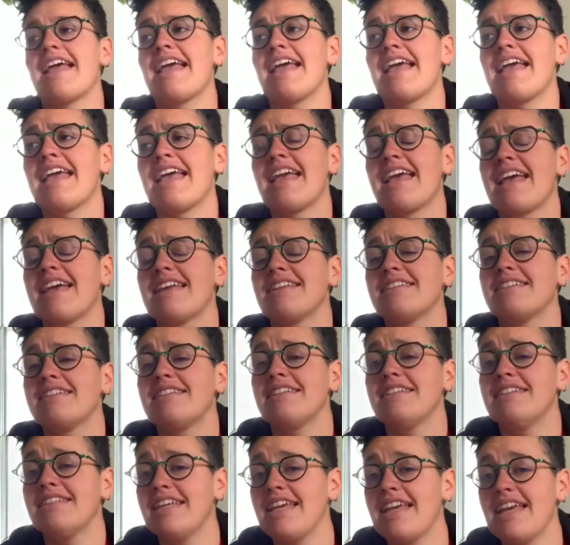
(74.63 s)
And
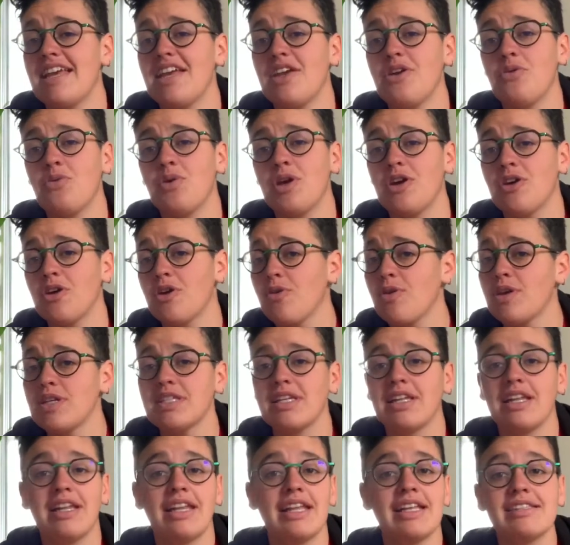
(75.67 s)
today we are going
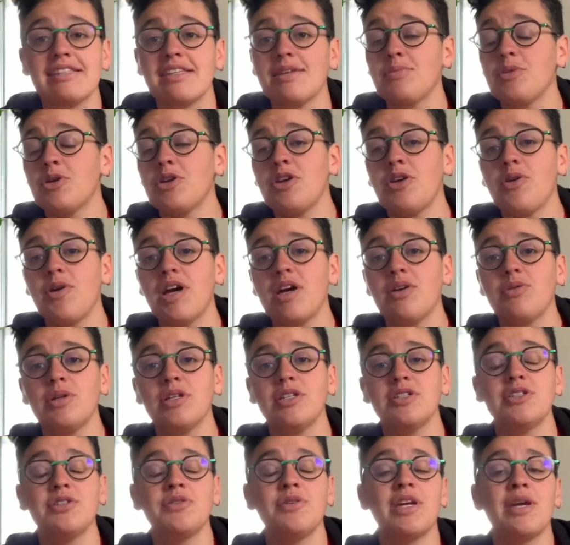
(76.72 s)
to let someone know how we're
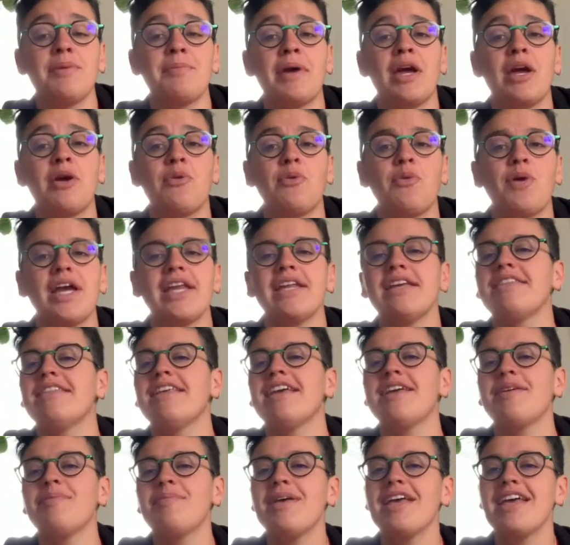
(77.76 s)
doing by writing
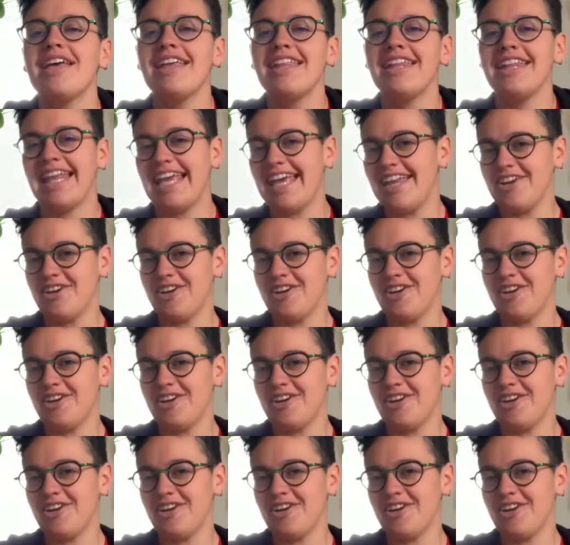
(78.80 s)
them a letter.